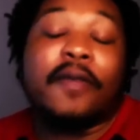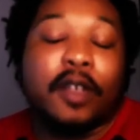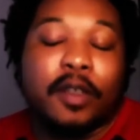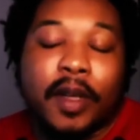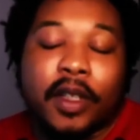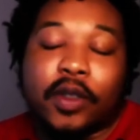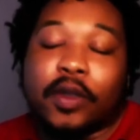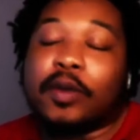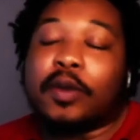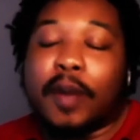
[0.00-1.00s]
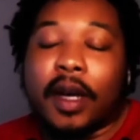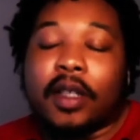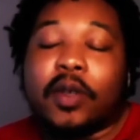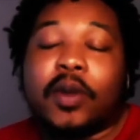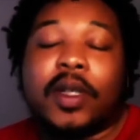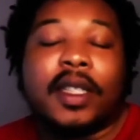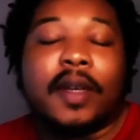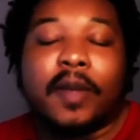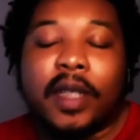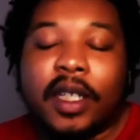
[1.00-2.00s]
first met you, it was back in
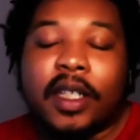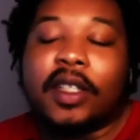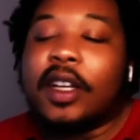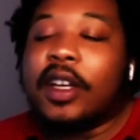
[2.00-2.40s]
2017.